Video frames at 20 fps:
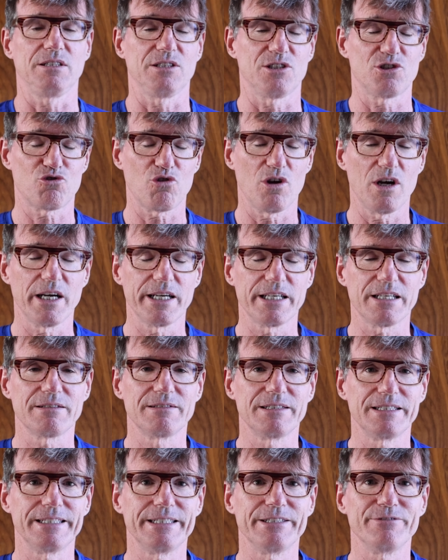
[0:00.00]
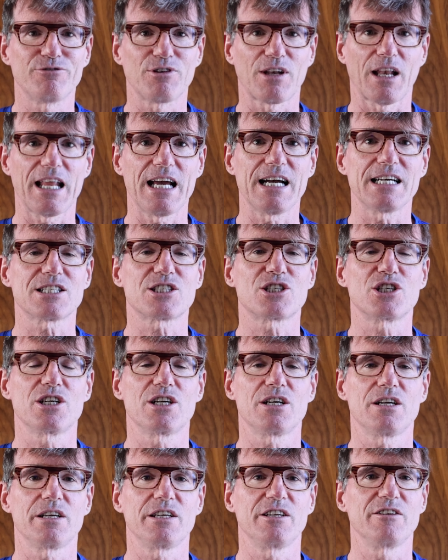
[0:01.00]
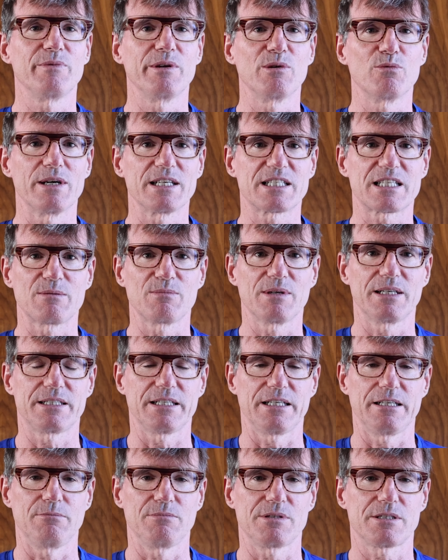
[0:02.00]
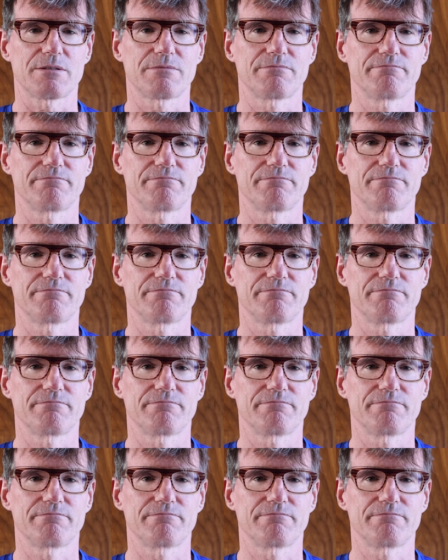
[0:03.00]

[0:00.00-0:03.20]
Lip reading: And Stryd, for the last year, you've been wasting my time.